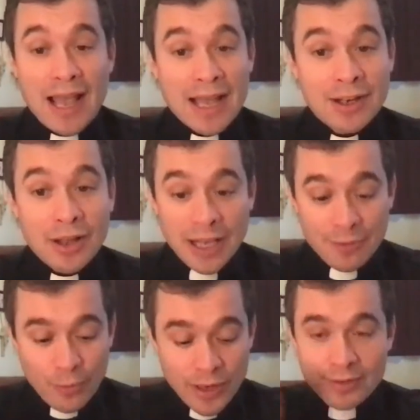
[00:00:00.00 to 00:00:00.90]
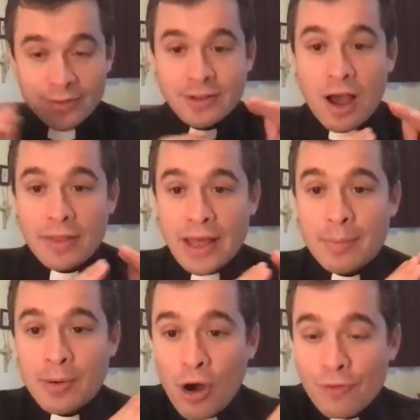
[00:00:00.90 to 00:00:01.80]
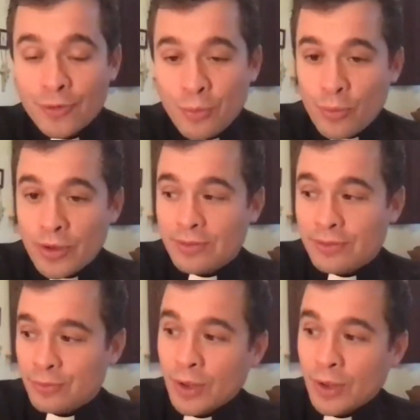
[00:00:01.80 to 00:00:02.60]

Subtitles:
And like, if we could start there, but often what we